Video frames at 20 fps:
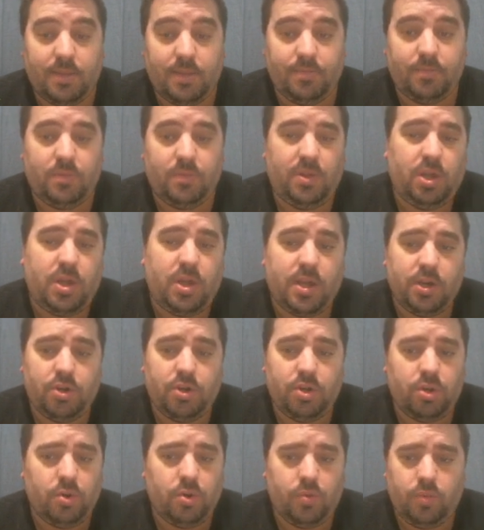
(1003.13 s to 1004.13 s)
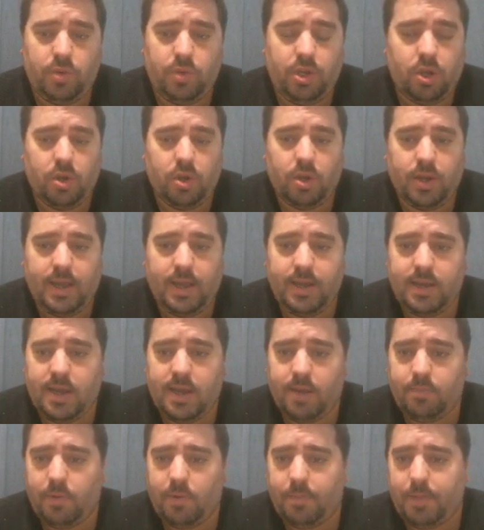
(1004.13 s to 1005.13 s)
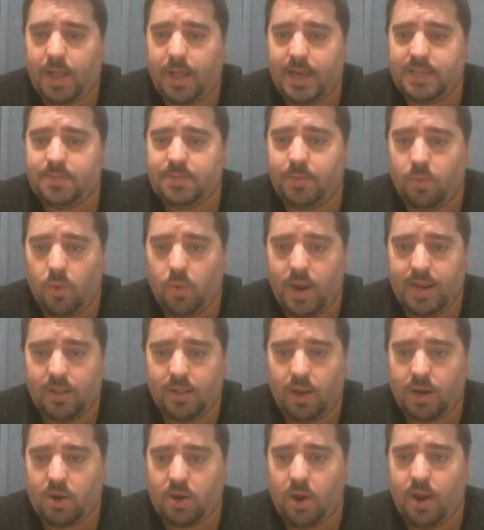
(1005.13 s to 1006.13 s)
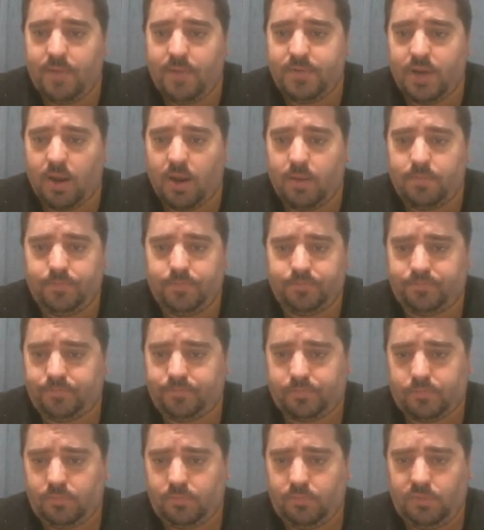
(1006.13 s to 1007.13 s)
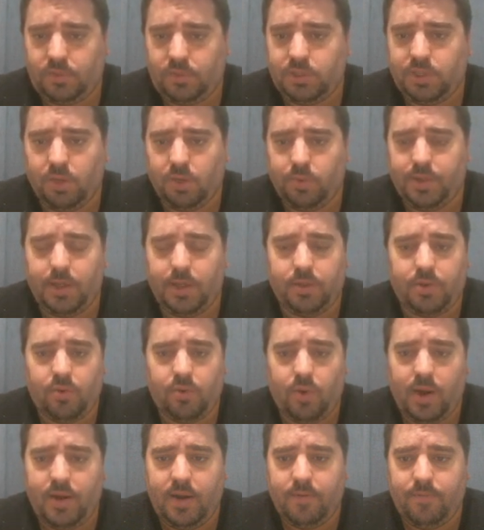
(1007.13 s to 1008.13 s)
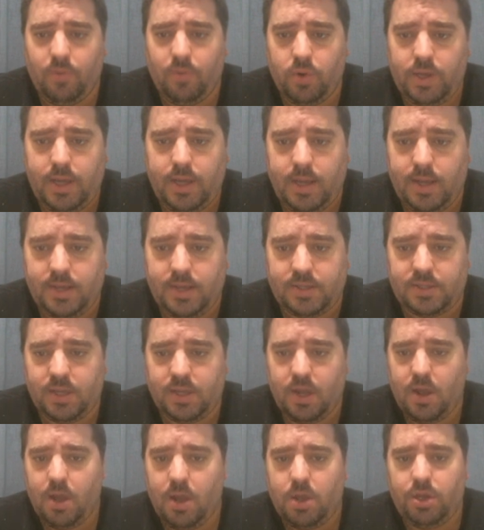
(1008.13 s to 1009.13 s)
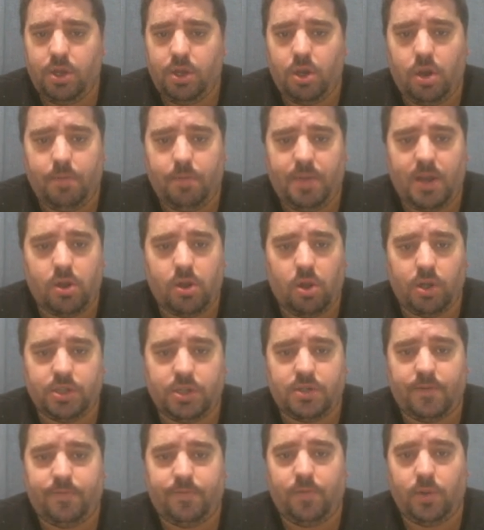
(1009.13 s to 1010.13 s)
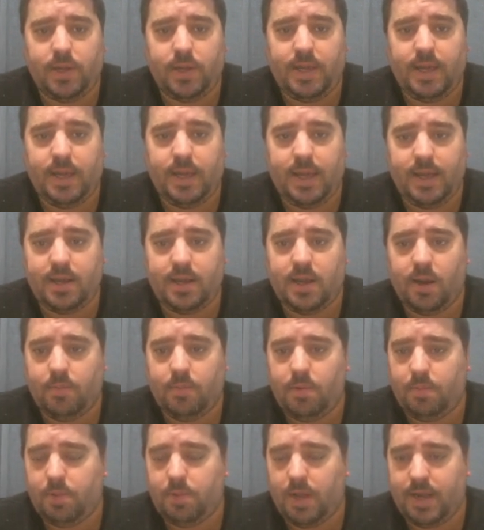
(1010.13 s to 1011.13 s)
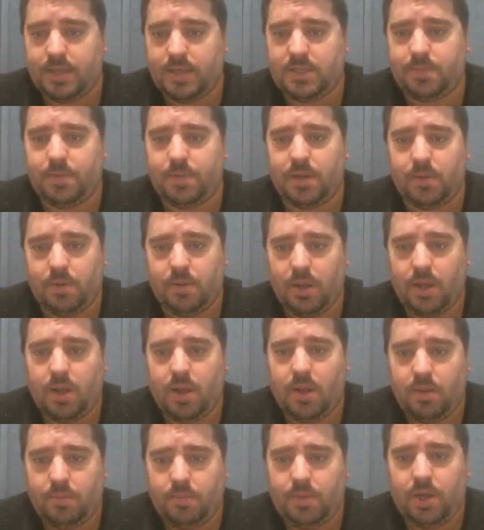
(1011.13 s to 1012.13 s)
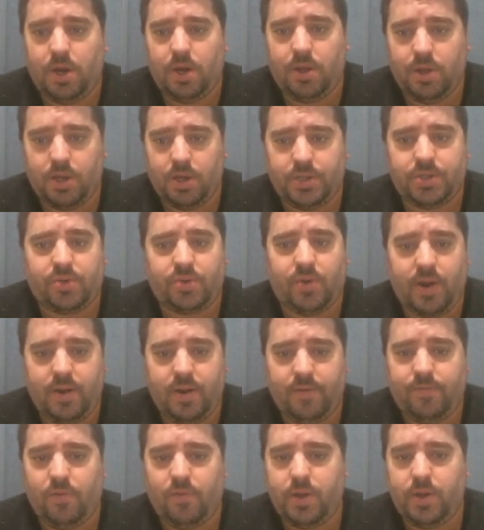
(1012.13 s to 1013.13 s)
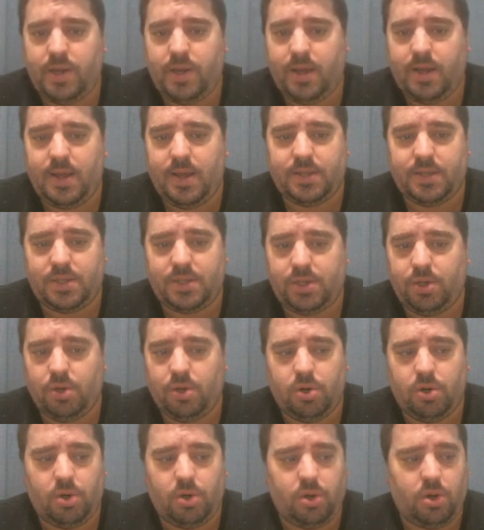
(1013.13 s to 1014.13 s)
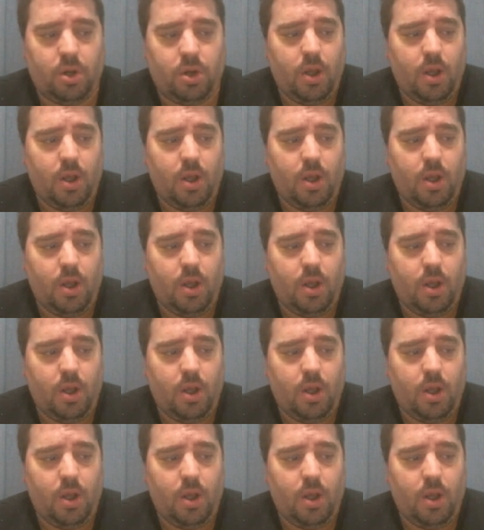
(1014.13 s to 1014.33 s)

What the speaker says: you can do your income replacement way like I've done. So within 3 to 4 years, you could be close to fully income replaced. But those 3 to 4 years, you're